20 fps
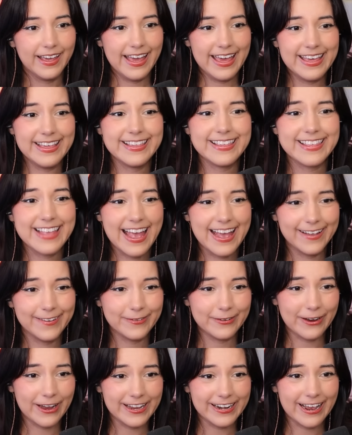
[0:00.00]
Is that
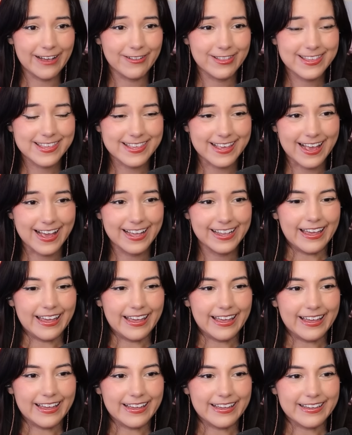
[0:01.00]
right outside?
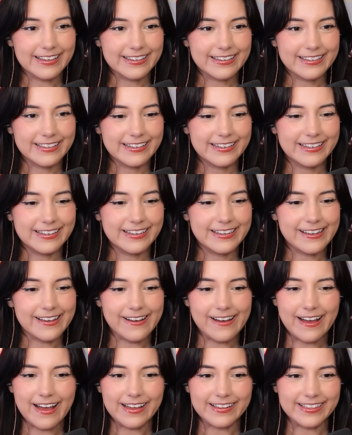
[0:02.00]

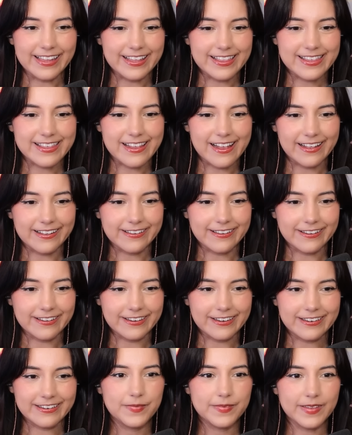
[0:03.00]
God, that's not
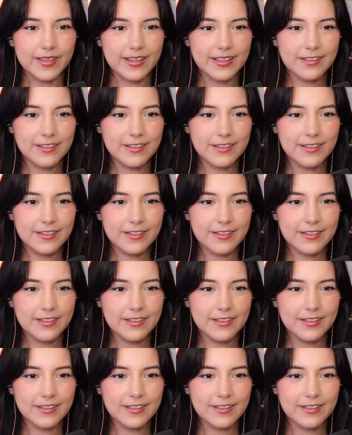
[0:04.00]
good. And